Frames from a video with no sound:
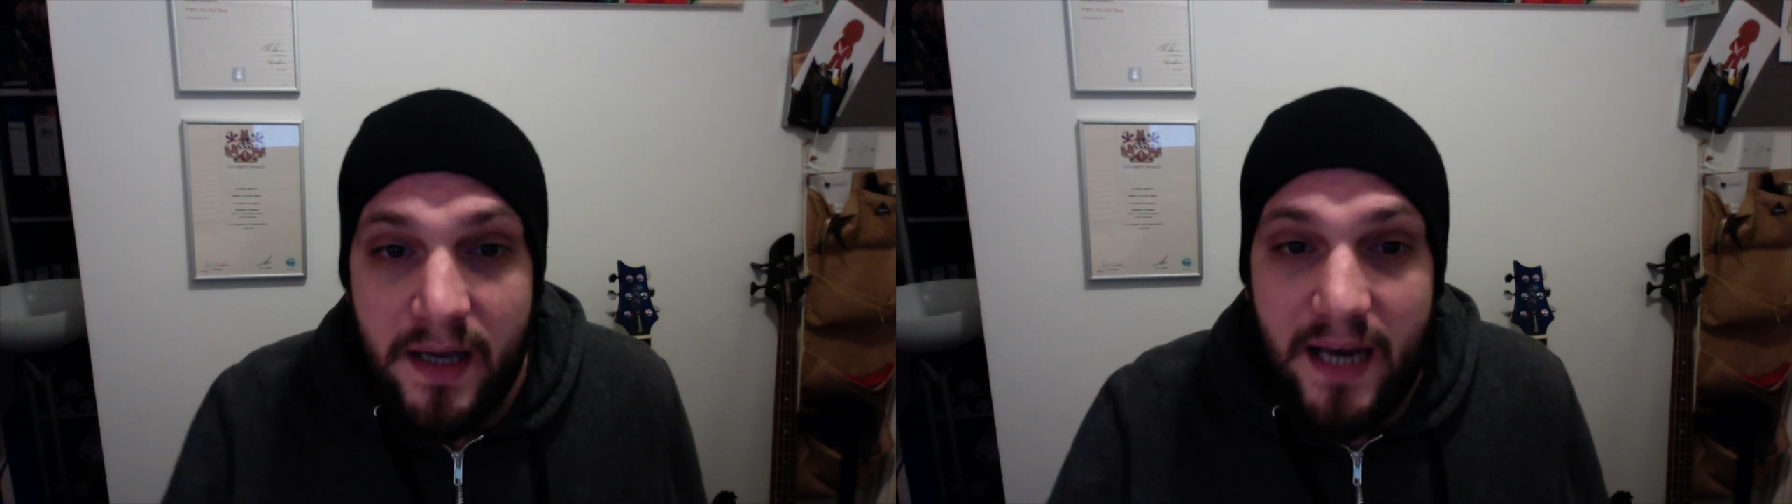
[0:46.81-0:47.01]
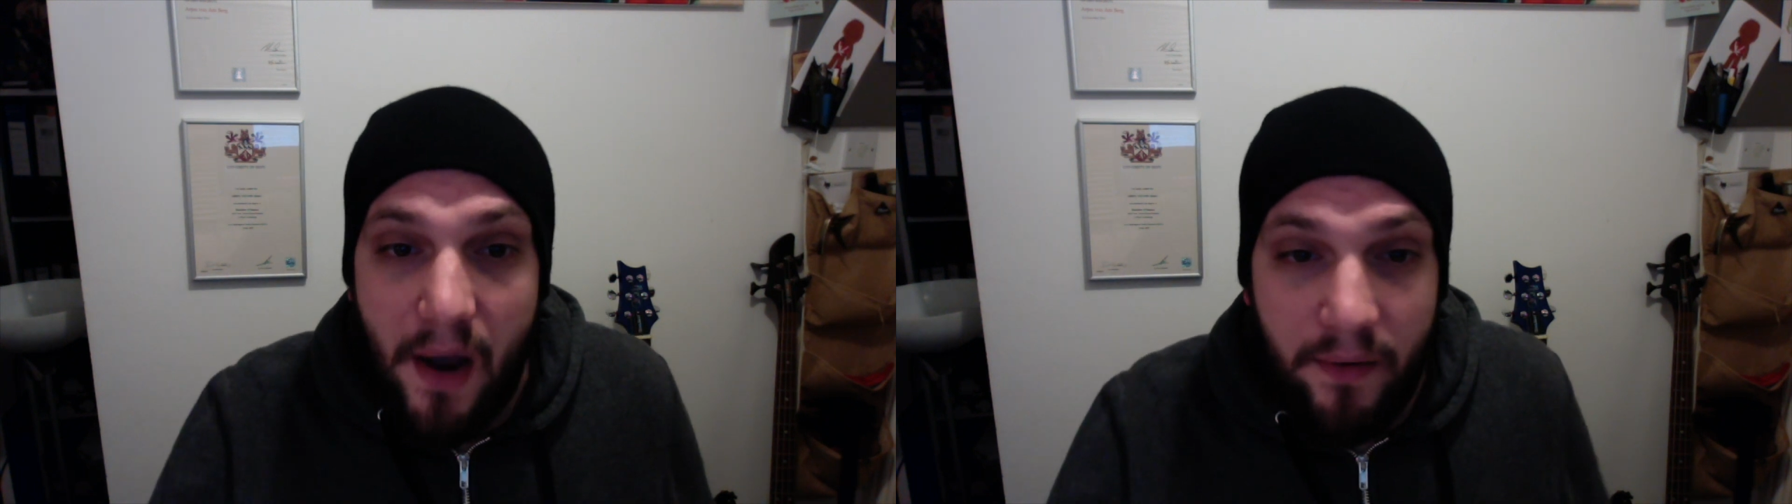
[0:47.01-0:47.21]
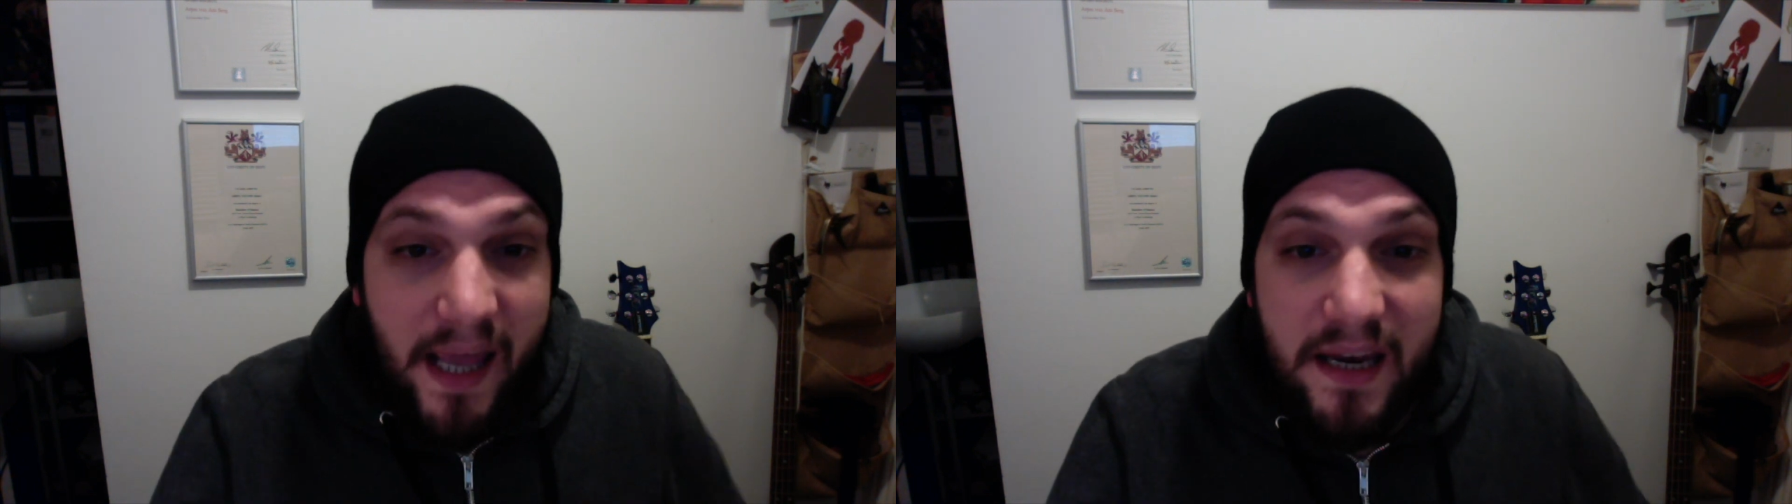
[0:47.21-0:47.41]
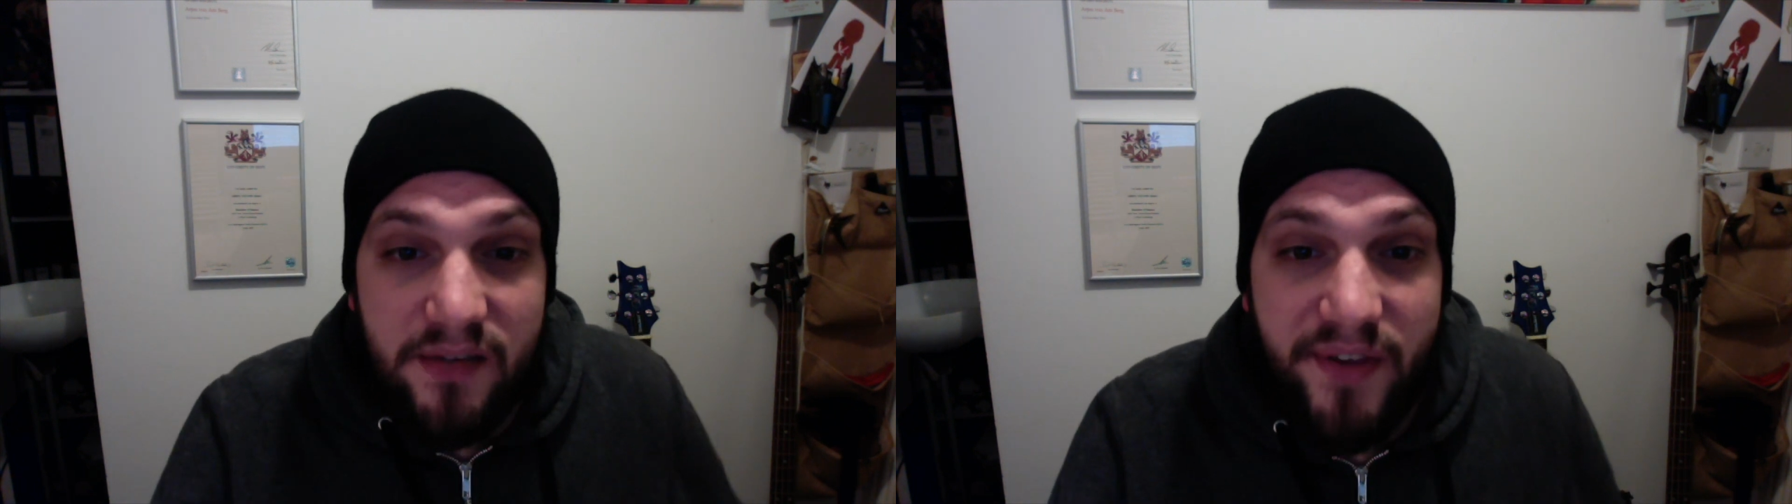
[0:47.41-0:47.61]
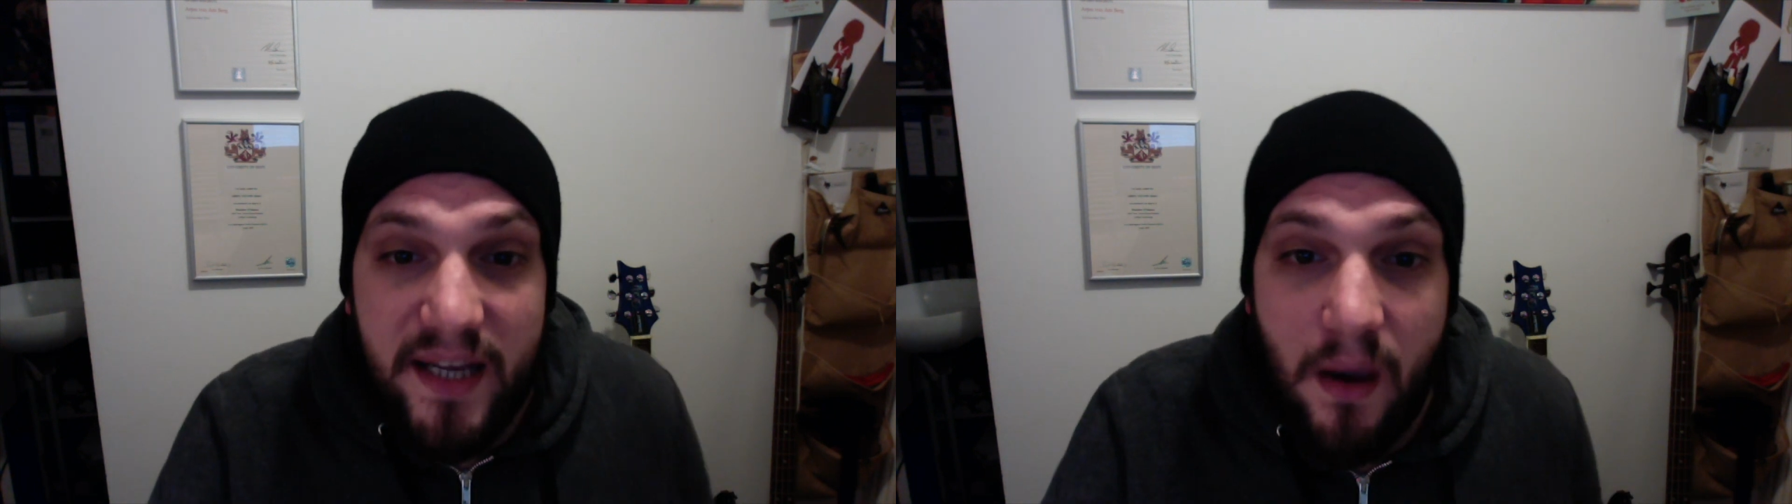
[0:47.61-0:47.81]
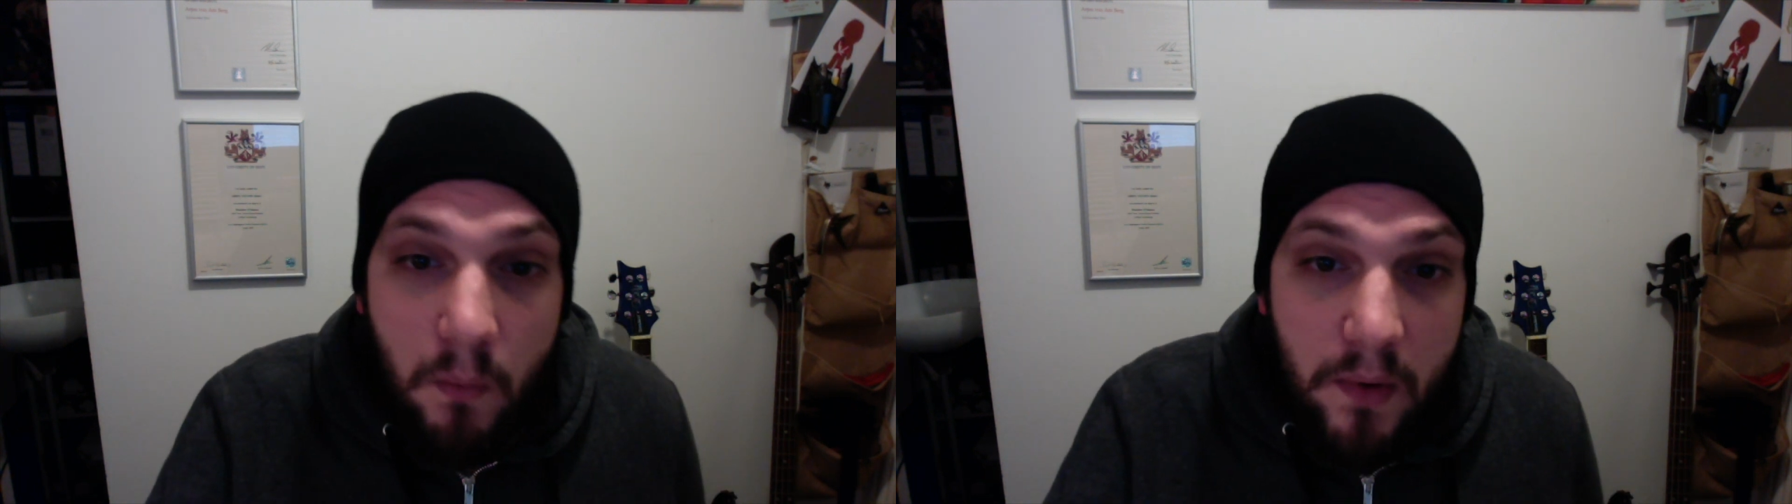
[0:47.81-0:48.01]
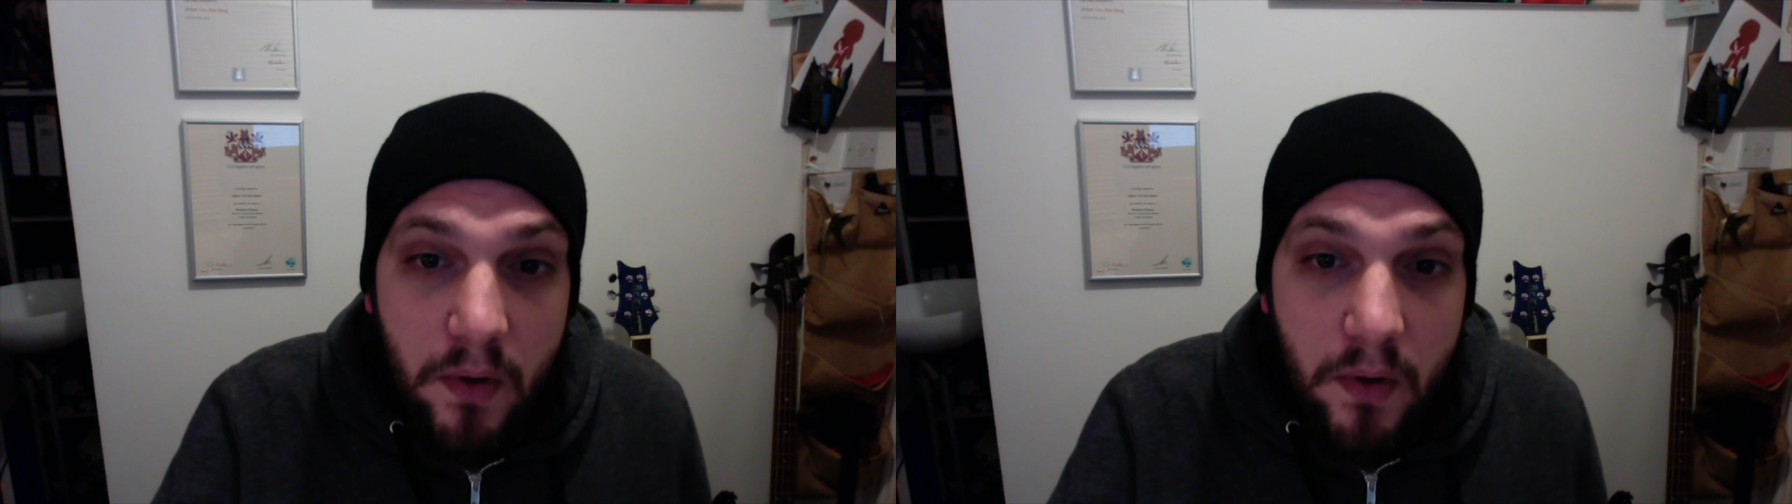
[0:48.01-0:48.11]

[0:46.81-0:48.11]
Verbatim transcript: Now in this video we